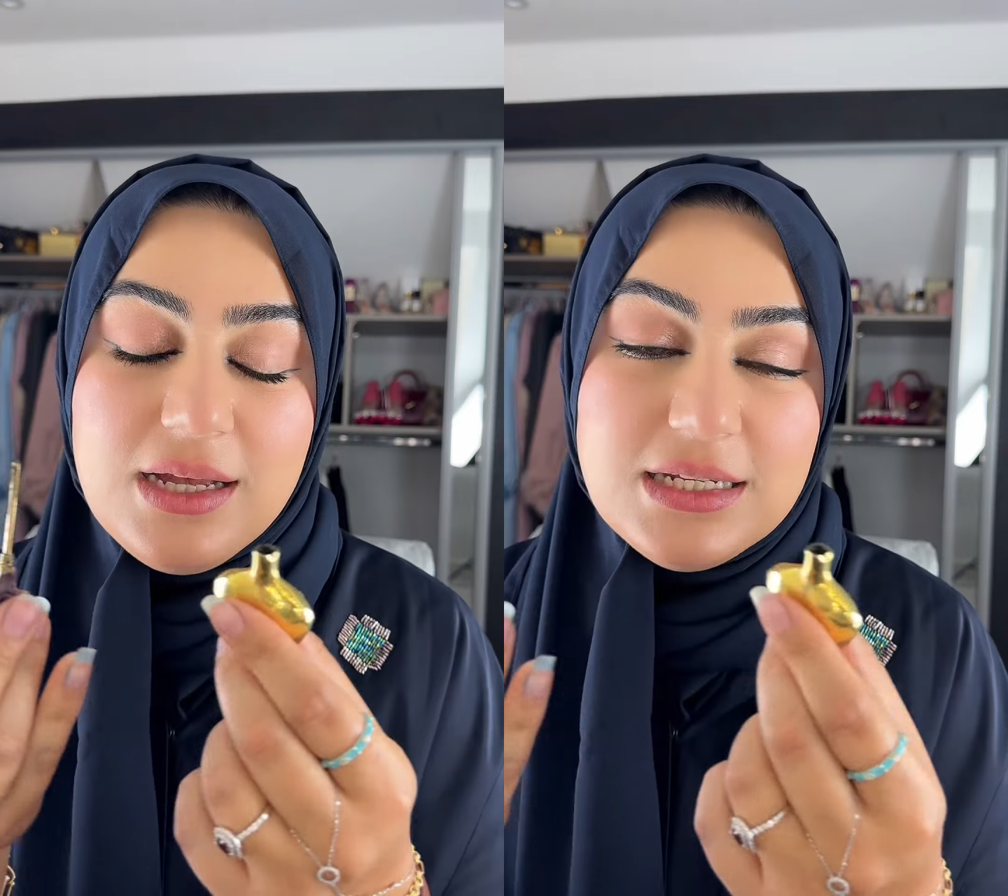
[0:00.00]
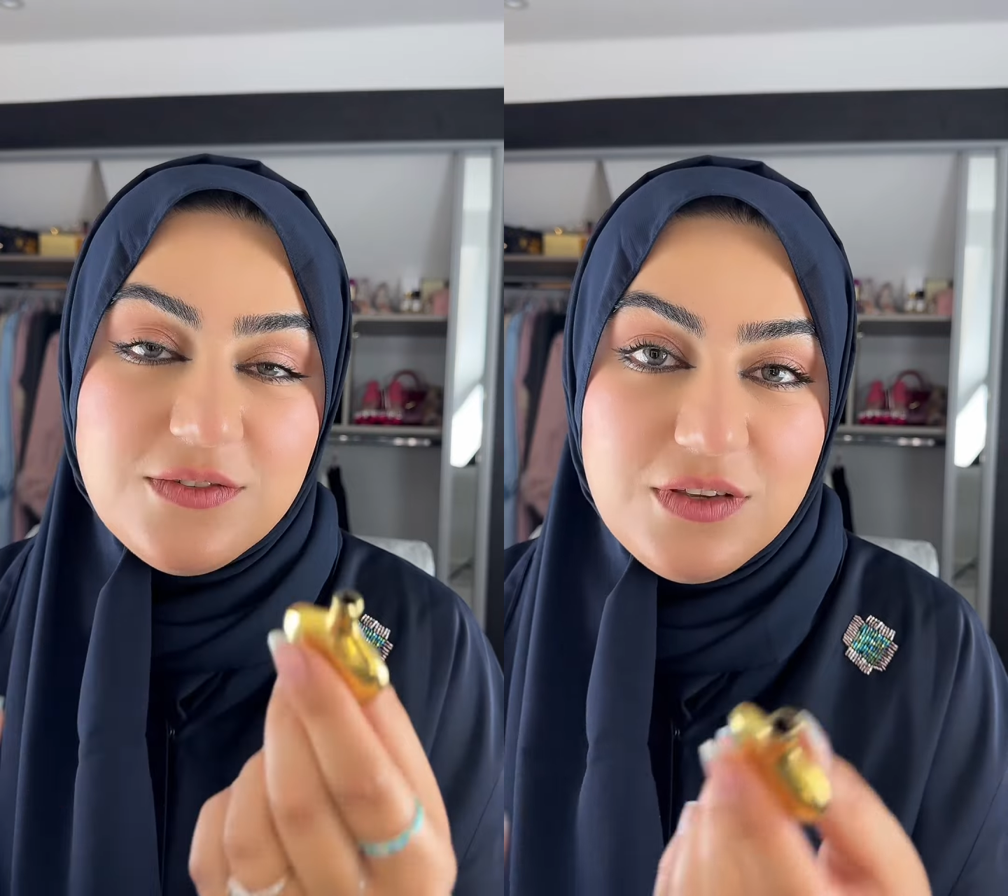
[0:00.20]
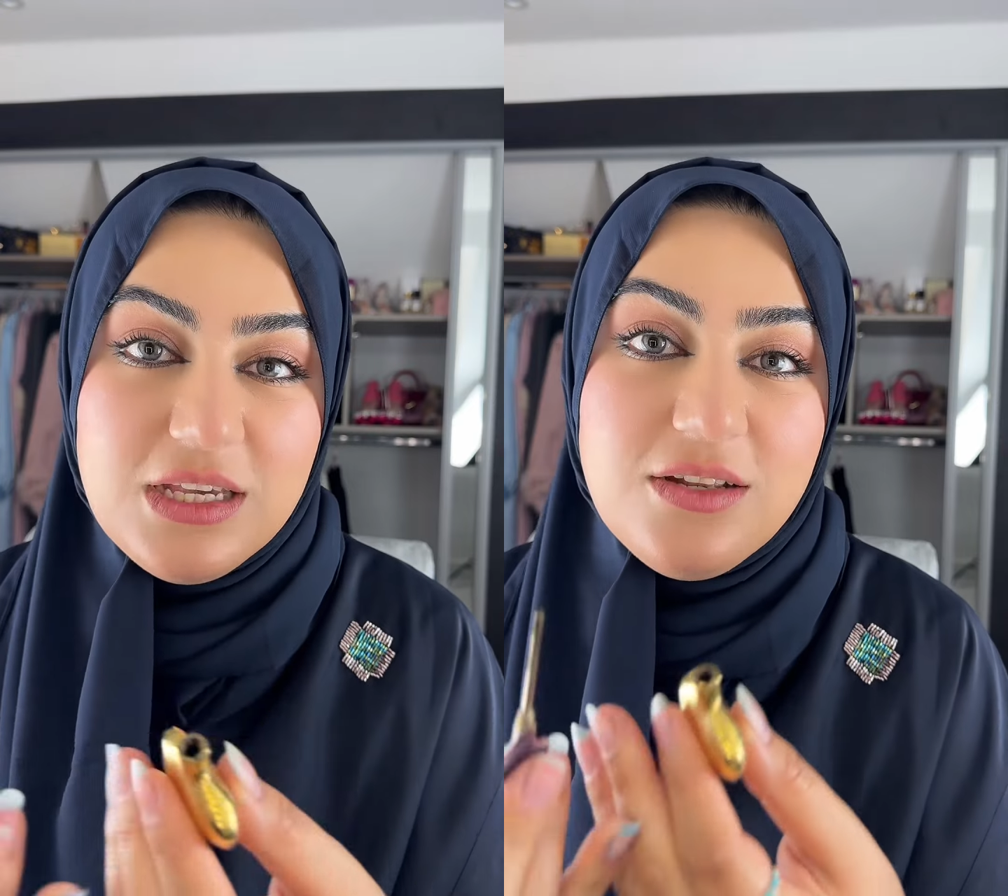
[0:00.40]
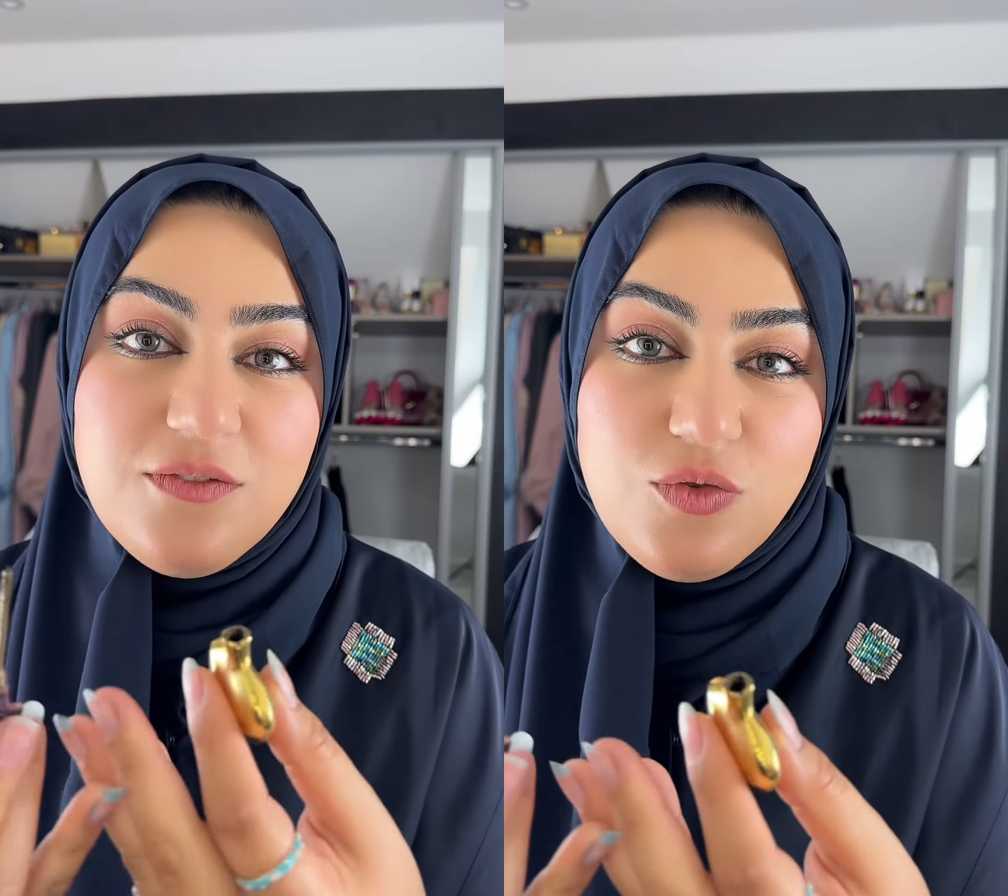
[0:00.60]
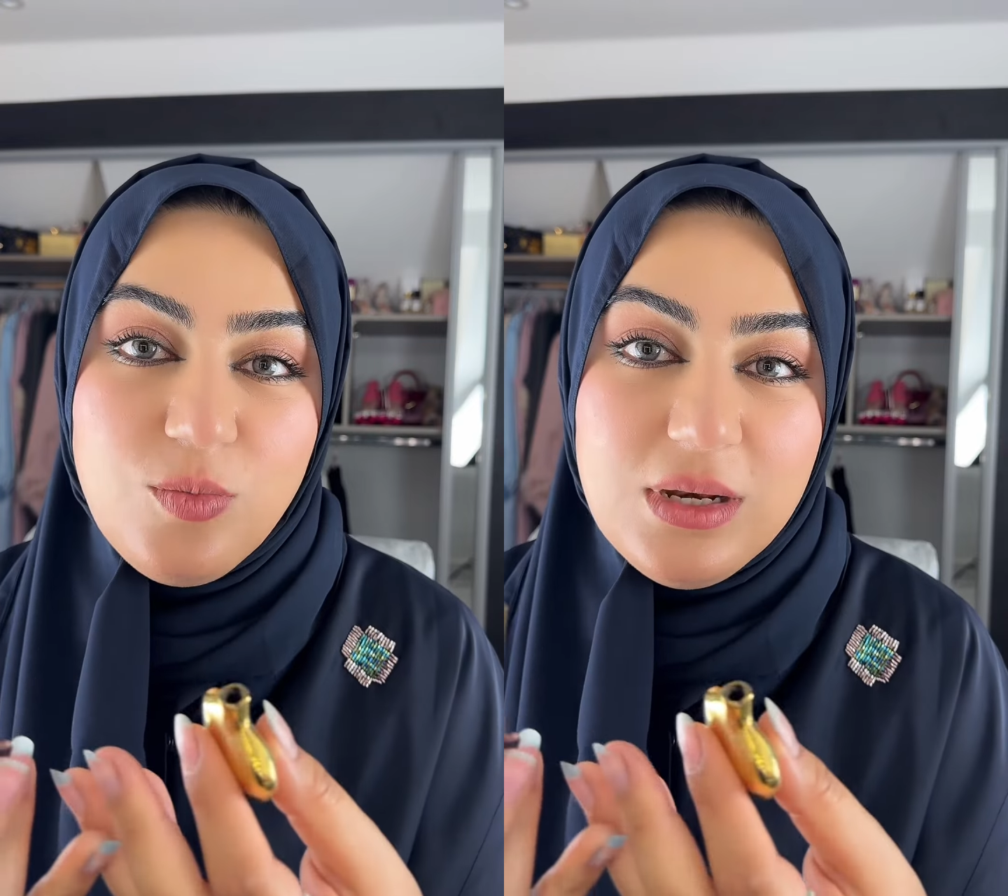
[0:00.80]
and a vegan
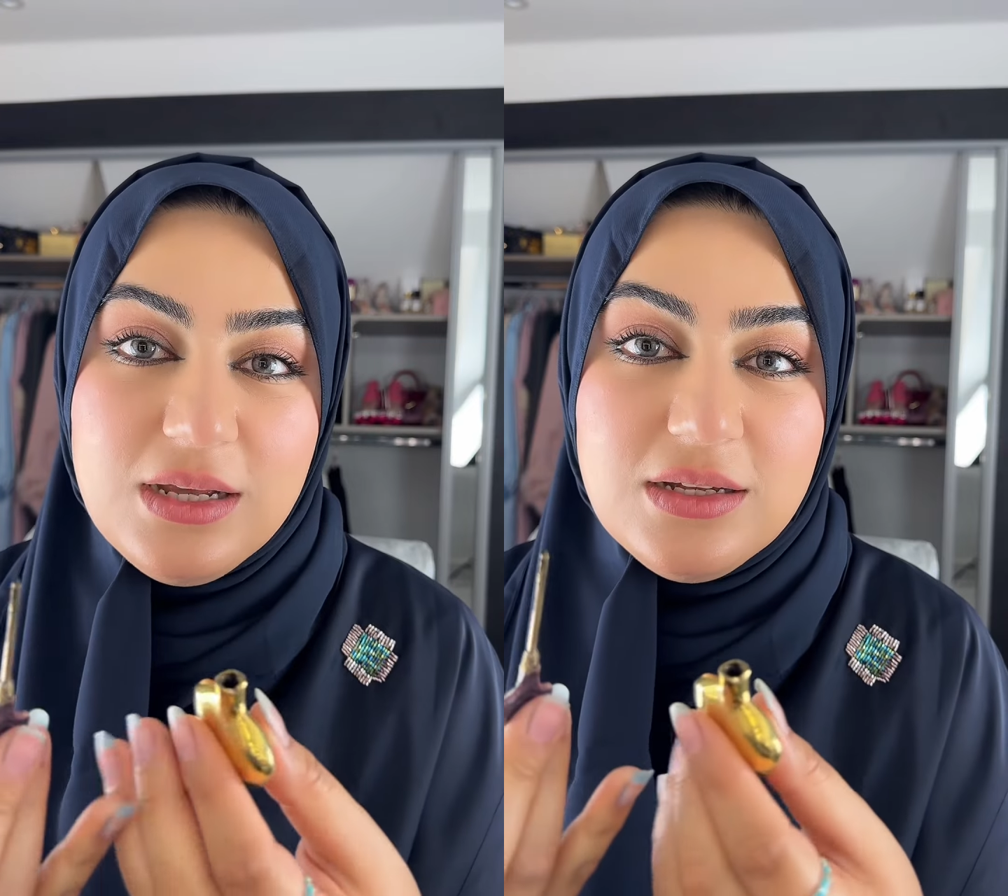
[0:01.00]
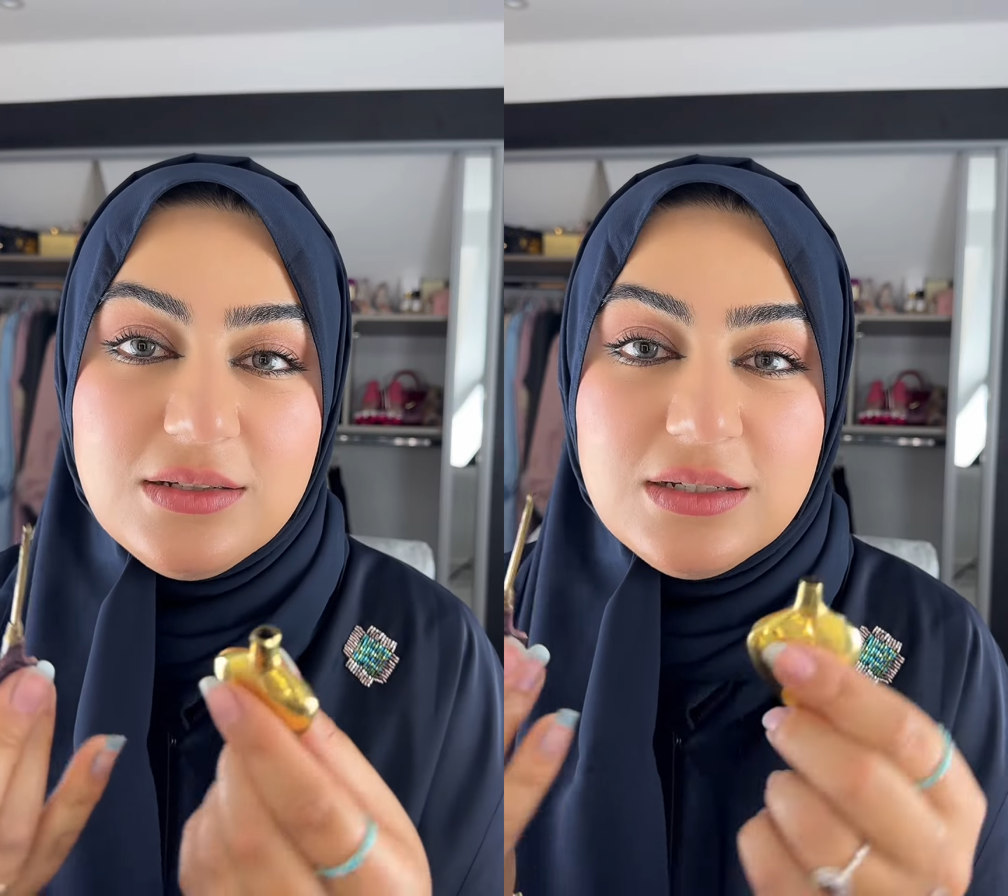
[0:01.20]
formula.